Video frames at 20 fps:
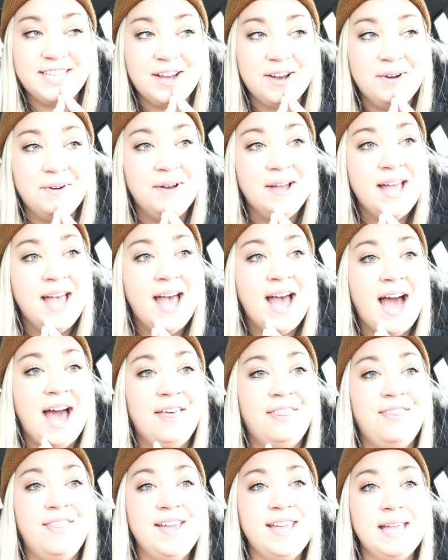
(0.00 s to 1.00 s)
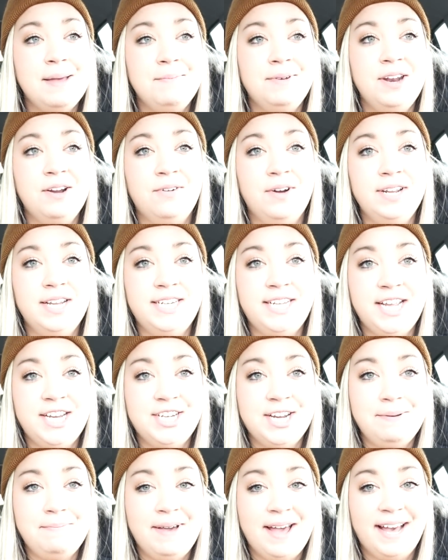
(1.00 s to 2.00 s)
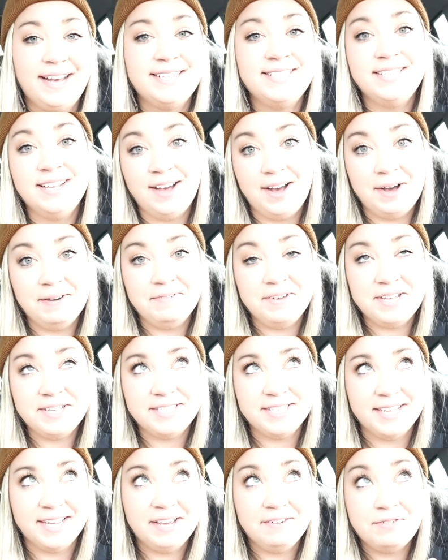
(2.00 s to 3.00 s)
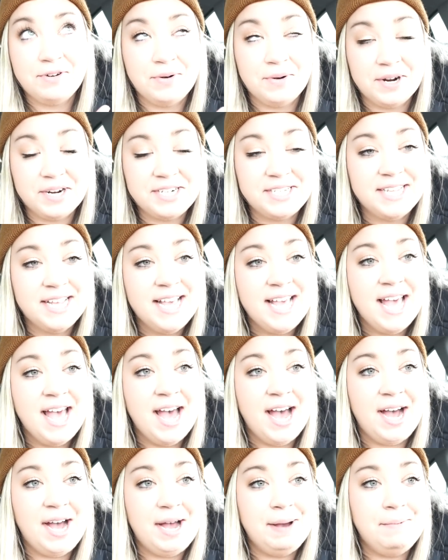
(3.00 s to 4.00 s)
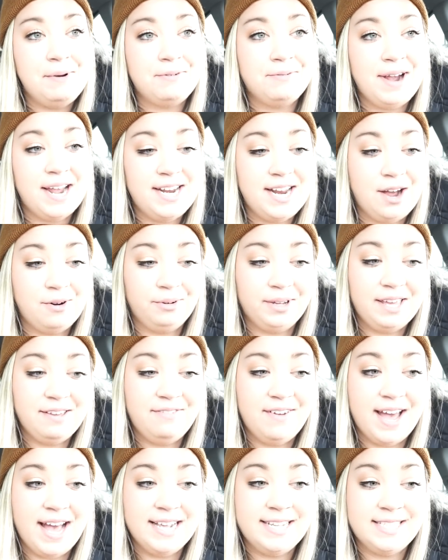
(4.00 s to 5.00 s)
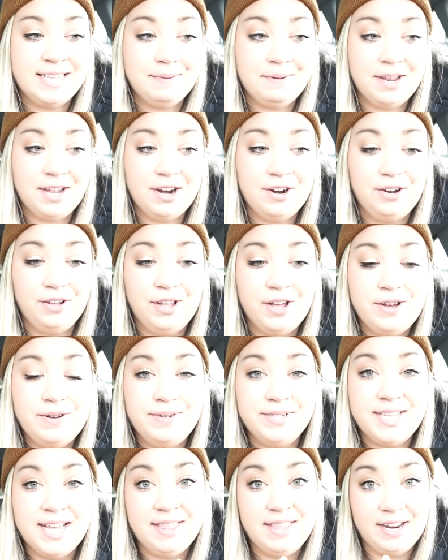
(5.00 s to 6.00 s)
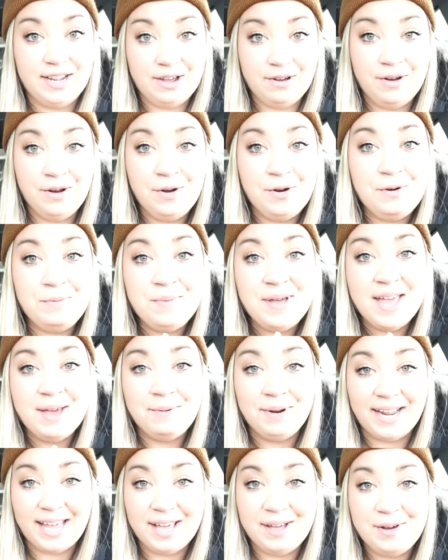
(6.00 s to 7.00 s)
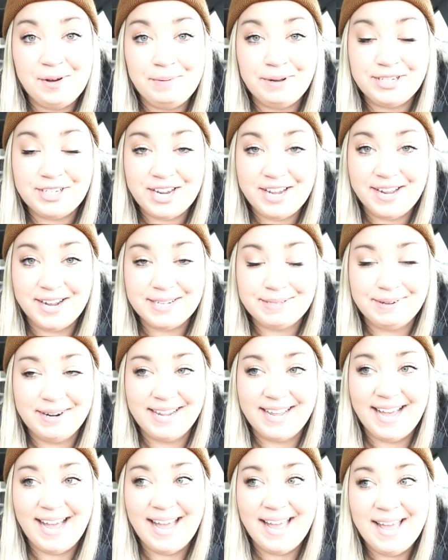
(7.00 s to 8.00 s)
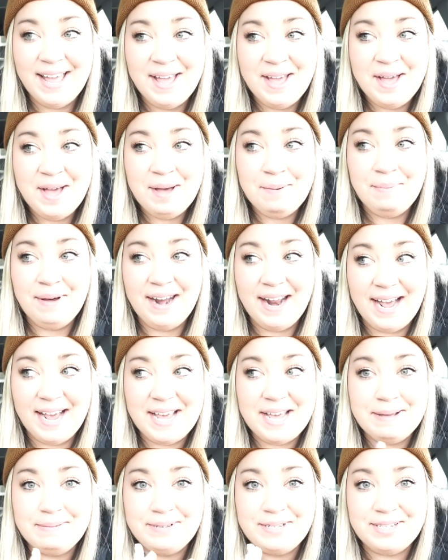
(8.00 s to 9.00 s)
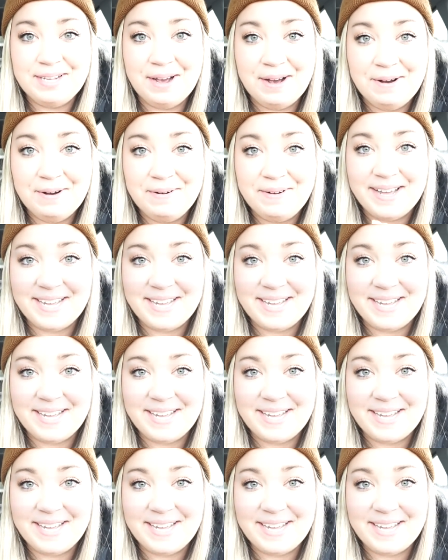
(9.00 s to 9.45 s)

So I think I'm going to run to TJ Maxx, obviously, of course, um, right now really fast. Then I'm going to go to Lowe's and then go home. And when I get home, I'll show you that's what I got, but I am so